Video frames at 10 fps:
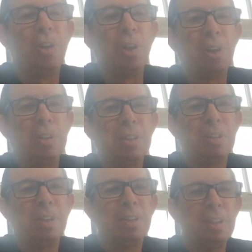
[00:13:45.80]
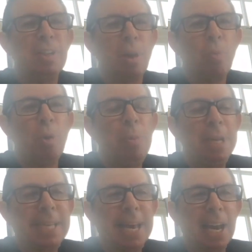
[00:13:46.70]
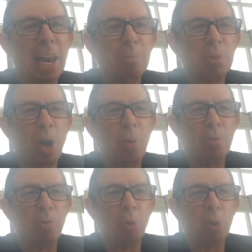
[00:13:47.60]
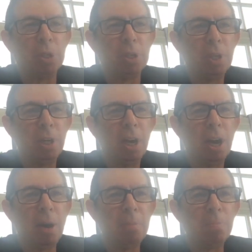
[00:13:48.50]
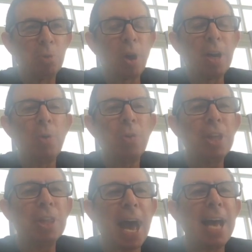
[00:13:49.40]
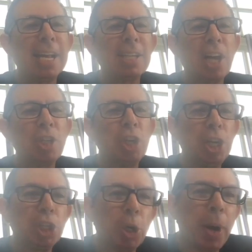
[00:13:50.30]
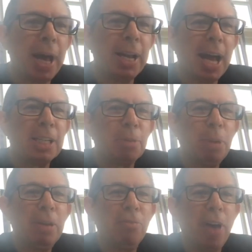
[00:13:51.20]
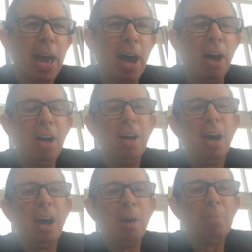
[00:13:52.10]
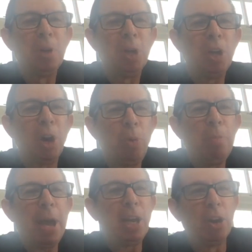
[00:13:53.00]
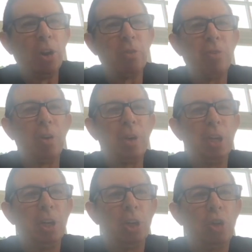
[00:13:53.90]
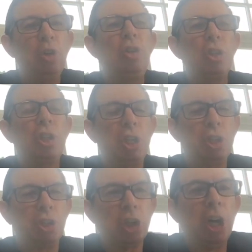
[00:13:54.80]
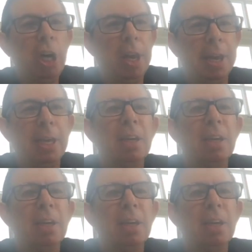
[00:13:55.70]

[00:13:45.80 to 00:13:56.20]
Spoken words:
that there will be 10 clubs going forward. So I don't think that's actually an issue. And to be fair, you know, we made a lot of very good decisions early